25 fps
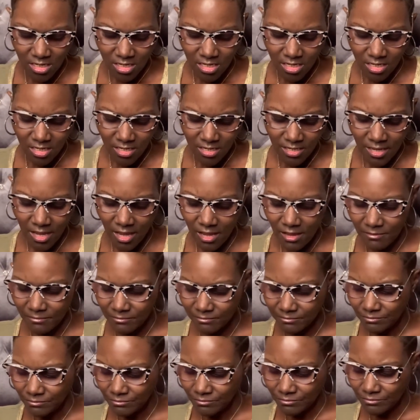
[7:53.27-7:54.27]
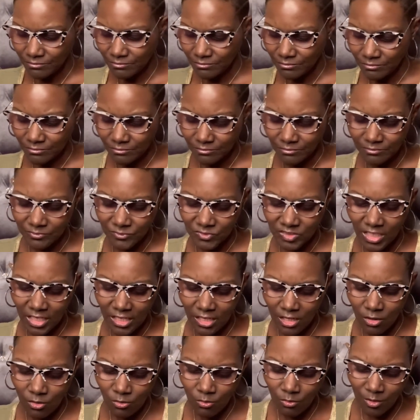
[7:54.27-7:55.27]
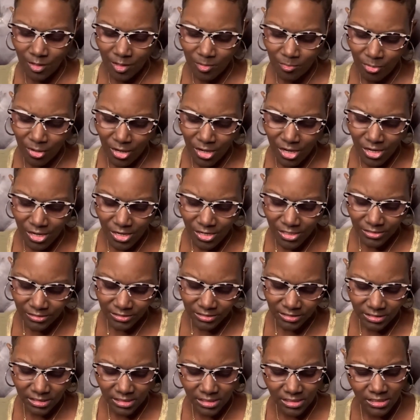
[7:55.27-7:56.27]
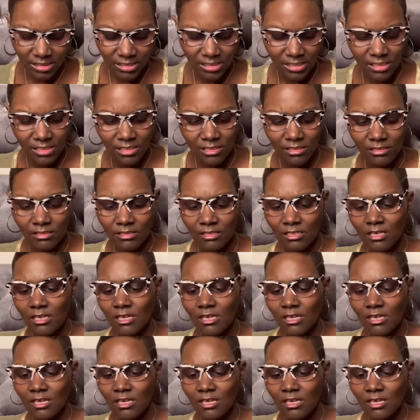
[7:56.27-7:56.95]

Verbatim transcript: Yeah, it's like a coin purse and then